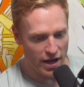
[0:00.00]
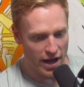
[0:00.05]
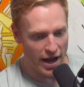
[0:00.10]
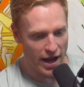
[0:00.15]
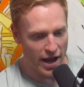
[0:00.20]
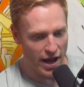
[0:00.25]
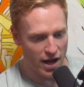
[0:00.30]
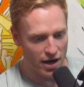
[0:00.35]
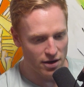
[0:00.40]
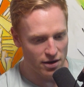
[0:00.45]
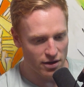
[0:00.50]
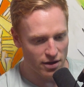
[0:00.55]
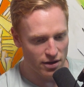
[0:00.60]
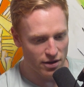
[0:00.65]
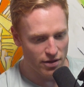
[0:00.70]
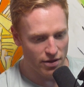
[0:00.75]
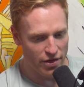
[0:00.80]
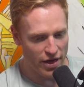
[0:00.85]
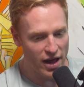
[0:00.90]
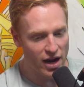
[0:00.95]
And
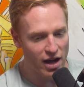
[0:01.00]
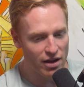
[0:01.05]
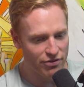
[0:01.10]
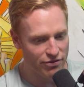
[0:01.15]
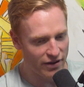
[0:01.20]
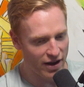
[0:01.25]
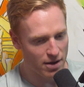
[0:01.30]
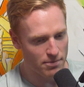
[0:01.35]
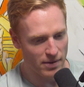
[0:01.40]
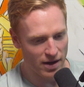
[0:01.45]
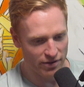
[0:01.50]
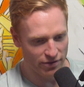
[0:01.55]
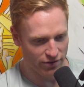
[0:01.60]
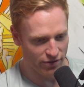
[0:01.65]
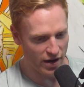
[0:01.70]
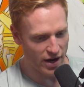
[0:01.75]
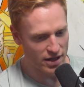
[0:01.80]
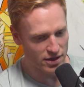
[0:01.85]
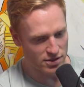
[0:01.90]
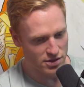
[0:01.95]
then I found my
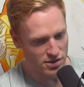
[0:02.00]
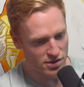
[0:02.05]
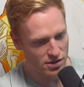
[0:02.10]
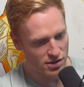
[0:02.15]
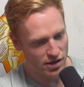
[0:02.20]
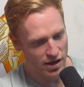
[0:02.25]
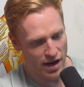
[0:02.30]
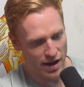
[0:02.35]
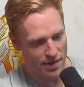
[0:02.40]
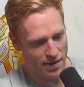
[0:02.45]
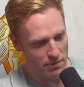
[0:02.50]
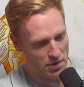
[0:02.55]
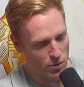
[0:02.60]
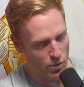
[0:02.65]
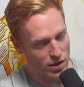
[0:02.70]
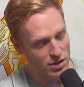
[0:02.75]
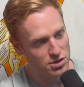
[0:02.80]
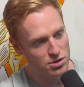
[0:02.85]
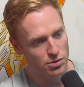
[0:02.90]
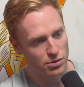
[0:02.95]
friends. And then we
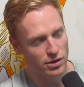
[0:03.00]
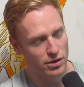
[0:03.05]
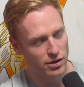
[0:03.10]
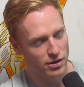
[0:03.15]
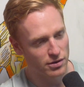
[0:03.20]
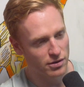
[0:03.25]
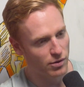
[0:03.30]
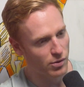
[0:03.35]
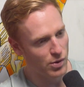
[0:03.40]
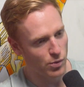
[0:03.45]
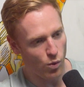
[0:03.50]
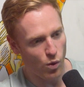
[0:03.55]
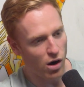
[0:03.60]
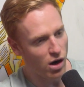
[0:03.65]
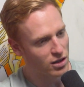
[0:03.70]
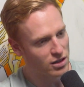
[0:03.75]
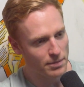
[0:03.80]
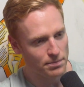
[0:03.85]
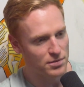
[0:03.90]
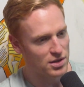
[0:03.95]
went to a, we
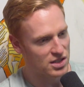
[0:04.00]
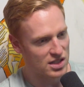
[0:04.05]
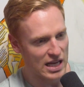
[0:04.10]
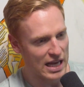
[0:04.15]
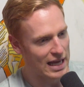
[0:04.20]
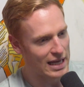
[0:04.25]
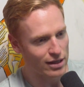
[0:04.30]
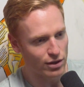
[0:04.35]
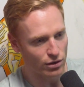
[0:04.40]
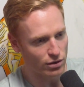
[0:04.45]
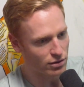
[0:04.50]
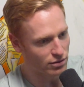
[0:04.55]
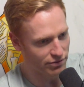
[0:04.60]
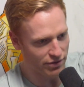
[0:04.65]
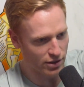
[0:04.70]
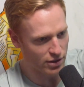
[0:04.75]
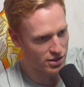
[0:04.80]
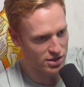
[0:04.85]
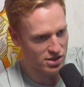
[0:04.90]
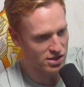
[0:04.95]
walked up this hill,
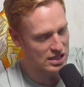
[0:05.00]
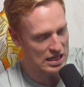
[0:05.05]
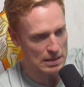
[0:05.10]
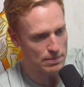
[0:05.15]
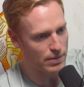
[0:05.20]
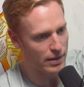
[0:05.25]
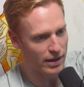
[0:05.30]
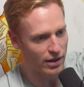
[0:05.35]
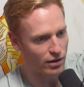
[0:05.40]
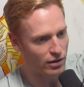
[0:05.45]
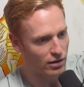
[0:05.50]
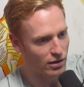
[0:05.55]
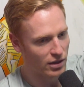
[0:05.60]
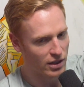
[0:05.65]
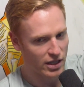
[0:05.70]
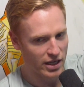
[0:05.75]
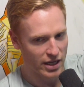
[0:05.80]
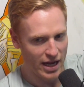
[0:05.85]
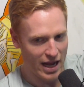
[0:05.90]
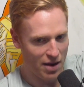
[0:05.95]
very steep hill.
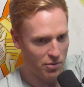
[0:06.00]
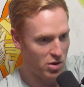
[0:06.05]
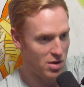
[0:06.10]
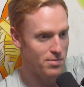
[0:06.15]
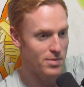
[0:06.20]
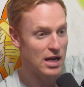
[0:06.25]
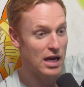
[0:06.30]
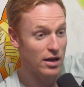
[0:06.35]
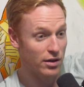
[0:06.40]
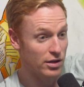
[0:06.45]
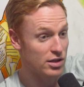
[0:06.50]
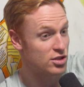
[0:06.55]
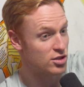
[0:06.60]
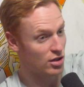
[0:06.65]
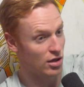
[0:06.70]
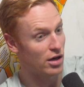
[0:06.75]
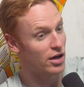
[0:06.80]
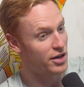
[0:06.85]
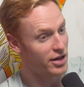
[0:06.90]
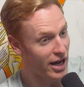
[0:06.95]
And we immediately
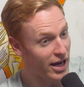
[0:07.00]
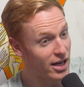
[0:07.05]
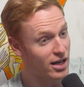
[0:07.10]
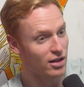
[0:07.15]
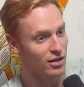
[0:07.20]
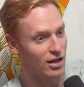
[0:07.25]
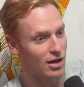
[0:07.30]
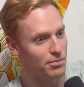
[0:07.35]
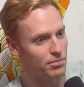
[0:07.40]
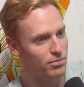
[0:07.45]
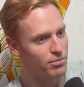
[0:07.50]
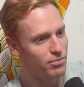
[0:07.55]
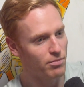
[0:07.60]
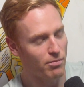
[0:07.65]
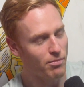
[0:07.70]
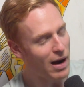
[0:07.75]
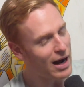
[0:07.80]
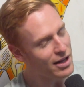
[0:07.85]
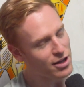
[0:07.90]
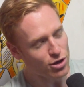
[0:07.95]
saw a nightclub.
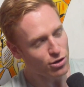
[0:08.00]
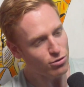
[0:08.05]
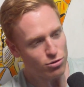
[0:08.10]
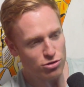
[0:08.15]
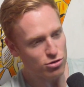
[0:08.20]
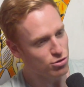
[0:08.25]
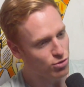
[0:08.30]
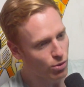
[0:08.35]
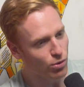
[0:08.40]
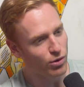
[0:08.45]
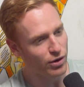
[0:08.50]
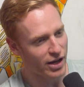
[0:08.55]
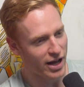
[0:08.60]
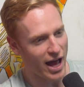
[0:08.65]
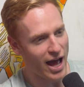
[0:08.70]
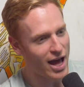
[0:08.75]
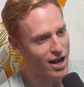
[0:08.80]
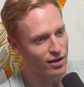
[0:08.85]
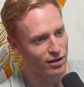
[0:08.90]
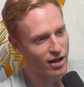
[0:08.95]
My, your story
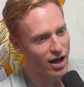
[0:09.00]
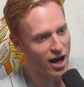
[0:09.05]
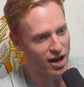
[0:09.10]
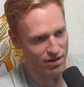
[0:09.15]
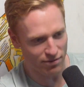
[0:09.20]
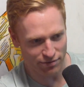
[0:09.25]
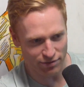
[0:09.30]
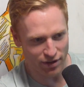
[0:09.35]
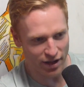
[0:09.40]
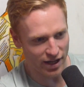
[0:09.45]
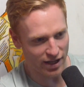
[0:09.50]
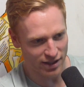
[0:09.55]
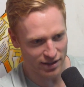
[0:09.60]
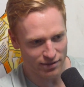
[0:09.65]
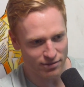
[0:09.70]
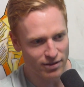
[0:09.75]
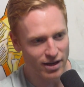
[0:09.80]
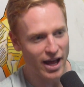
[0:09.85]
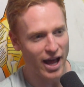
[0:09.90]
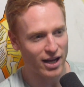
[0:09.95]
had a lot of
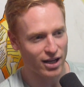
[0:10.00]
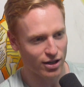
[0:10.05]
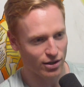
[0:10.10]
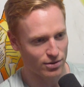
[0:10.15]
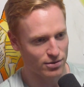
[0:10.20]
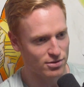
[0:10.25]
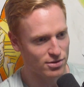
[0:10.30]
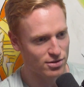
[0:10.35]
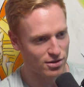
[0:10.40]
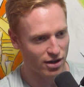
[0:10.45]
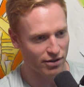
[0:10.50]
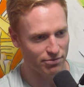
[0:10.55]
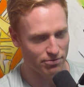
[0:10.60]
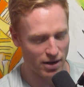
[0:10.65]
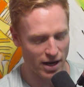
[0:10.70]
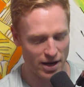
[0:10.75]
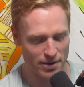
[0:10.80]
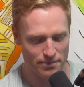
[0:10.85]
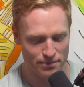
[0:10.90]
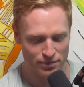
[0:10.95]
like echoes of
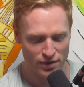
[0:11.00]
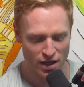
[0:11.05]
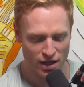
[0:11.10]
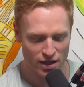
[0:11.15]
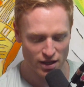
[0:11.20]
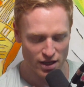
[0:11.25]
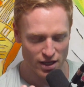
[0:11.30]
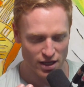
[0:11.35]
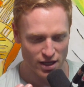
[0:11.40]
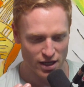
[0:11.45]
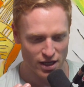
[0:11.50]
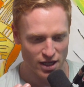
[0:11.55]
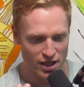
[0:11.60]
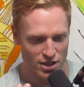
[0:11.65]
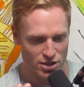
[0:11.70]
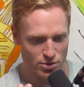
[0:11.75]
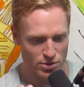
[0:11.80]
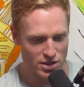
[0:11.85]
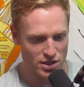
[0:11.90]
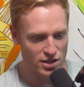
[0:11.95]
mine.
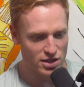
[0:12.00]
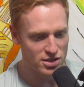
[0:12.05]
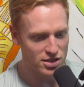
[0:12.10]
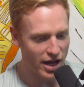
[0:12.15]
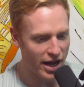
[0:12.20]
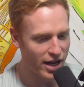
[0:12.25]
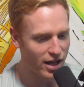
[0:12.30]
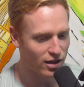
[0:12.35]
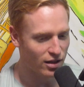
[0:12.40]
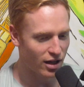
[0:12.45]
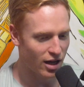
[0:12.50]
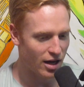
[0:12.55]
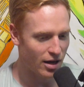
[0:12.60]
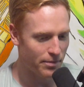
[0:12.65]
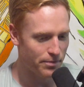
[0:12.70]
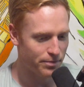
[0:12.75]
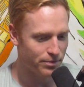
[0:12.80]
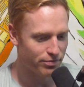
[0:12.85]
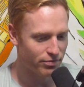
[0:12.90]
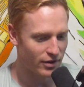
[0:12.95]
So we see this
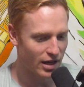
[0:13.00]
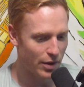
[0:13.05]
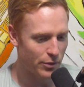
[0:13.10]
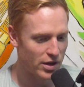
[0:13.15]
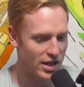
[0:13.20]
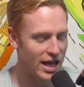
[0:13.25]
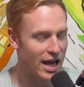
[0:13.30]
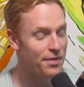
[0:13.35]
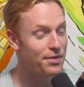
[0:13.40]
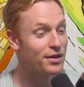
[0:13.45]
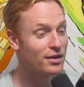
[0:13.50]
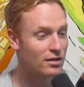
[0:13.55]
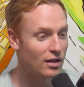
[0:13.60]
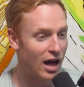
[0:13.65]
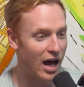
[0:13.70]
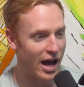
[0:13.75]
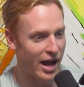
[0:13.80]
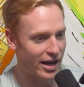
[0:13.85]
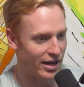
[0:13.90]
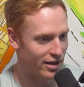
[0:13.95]
nightclub and we get in the
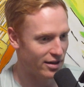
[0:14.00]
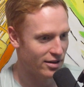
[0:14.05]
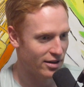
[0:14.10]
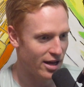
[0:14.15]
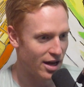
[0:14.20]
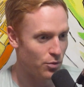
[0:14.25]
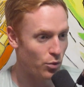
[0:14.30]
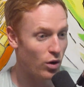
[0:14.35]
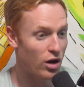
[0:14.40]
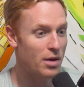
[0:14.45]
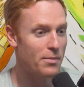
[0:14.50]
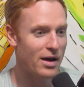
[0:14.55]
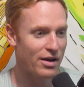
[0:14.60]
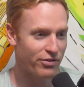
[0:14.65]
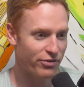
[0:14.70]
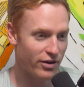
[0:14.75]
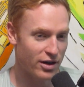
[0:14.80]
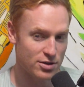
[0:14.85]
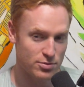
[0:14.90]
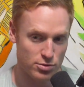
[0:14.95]
line. And one of my
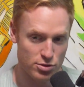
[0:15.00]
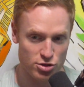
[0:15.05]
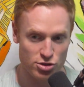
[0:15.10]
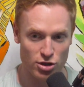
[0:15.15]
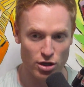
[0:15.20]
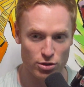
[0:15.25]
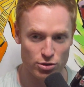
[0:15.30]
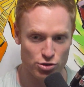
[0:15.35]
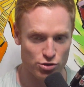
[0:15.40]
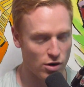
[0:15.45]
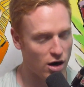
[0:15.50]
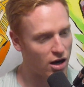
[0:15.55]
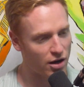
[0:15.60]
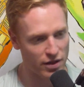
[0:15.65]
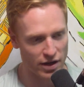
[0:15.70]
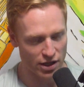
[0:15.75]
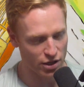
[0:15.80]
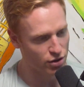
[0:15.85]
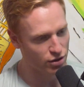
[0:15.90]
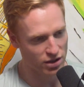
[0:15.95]
friends was so
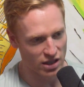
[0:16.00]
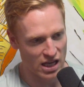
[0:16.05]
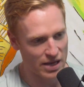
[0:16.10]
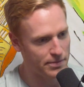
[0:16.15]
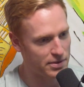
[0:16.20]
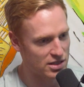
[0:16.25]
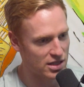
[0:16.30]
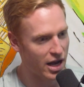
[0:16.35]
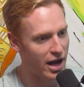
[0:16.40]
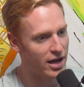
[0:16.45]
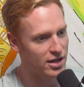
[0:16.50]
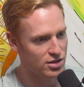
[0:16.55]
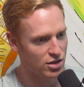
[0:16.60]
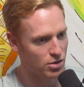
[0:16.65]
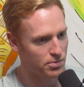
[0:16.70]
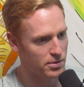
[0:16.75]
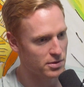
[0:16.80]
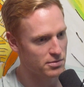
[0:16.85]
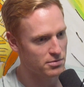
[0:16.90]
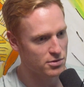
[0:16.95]
drunk that he couldn't keep his eyes
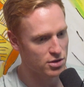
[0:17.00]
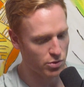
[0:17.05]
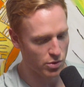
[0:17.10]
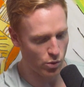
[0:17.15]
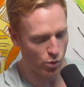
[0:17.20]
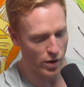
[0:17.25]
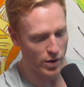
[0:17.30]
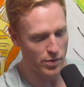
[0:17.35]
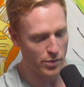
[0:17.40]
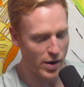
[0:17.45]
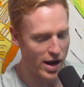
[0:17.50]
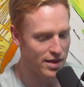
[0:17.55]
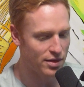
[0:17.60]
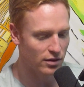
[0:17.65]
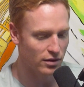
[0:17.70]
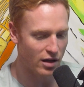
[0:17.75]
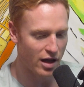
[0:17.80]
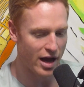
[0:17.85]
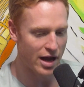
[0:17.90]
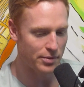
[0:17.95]
open. So we, we wait in
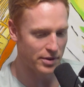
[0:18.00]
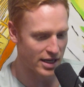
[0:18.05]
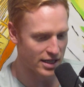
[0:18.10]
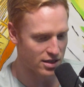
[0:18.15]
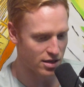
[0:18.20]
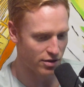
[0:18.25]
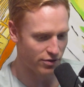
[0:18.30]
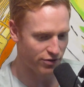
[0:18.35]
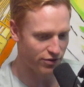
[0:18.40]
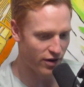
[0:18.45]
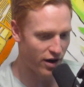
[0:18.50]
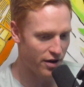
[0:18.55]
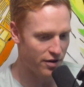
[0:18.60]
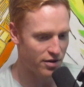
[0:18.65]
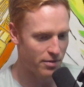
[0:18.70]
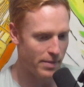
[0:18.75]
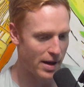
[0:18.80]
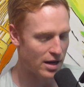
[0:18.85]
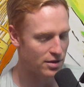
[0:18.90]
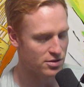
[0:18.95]
the line, we get to the front,
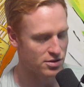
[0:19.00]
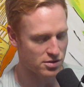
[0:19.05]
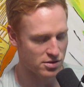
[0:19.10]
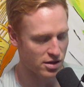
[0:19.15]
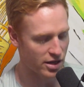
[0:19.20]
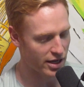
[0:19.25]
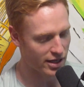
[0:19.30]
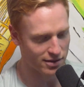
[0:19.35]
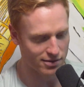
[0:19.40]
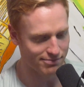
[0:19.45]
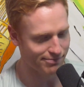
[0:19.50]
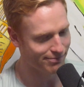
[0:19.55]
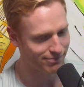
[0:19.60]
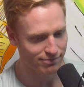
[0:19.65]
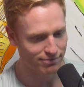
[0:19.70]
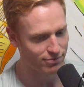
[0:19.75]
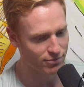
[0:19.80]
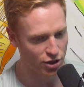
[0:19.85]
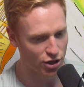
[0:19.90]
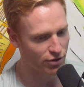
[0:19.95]
and the bouncer's like,
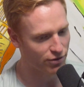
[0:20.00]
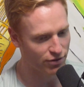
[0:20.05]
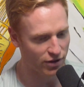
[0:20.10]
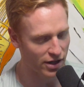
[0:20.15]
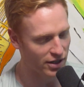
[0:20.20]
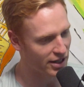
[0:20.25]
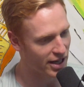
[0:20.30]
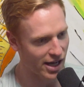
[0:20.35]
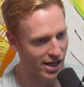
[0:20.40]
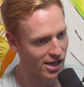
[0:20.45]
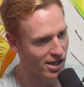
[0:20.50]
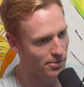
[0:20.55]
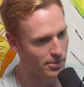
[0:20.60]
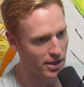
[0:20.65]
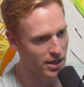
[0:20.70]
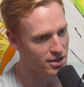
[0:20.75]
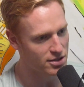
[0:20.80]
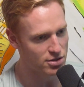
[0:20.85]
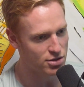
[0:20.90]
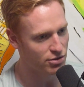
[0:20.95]
your friend can't come
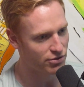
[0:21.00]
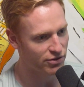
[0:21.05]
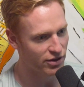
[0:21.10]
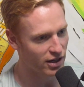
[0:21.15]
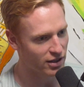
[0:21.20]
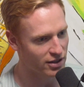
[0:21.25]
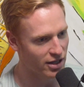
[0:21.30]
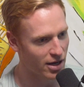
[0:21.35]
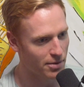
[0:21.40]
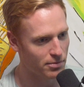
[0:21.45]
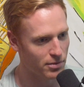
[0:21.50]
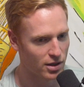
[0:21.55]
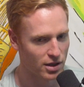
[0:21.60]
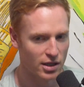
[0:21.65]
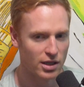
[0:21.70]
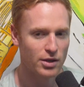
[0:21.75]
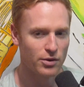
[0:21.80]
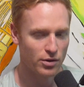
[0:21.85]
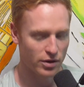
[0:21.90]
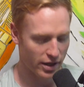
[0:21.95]
in. He's too mm-hmm. fucked up.
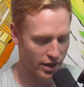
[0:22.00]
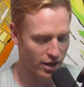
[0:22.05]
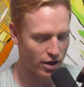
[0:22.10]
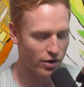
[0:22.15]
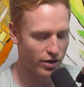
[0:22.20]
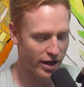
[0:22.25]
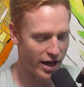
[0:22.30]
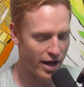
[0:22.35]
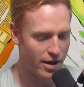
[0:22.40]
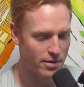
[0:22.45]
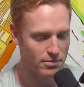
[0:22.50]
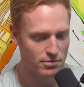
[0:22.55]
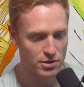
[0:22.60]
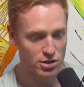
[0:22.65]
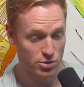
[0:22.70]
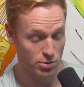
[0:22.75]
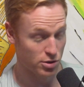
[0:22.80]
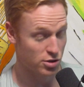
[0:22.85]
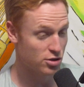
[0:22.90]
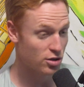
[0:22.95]
We're like, okay.
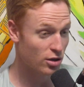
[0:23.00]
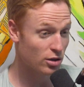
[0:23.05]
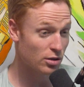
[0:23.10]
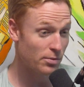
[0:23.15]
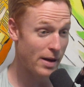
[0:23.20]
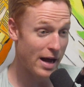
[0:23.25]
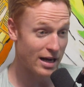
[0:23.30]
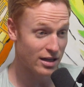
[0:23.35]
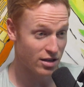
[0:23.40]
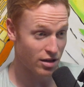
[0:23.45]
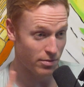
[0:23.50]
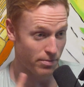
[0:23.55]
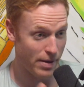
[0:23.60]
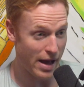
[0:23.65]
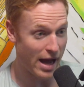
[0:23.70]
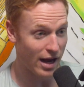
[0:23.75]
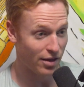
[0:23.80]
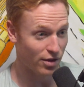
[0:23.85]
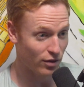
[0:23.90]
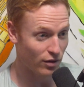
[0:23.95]
We circle back to the
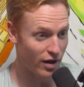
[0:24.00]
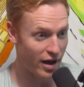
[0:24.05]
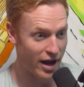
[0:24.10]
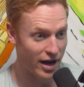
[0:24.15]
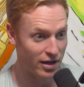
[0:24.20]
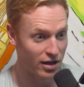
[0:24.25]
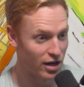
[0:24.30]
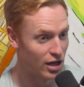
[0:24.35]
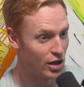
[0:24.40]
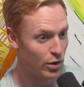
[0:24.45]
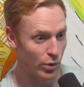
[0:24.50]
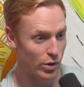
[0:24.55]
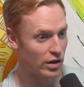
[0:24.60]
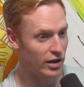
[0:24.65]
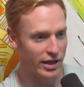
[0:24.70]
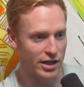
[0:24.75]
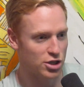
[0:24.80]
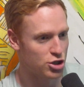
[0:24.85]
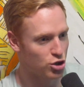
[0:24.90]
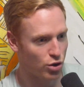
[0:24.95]
back of the line. We
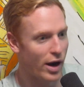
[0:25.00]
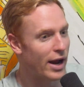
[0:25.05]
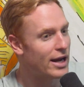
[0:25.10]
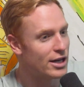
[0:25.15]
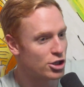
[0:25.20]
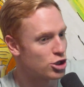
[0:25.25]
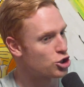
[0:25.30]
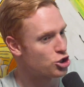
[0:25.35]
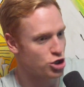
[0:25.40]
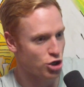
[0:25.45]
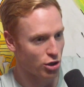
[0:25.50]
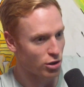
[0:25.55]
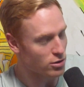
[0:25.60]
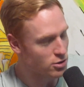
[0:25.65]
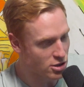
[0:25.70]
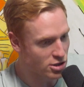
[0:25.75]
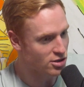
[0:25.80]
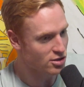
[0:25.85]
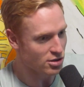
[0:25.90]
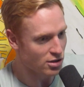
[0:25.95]
like trade
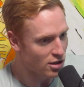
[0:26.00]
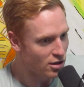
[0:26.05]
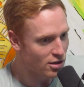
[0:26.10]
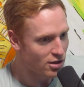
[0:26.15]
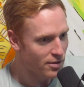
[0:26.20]
shirts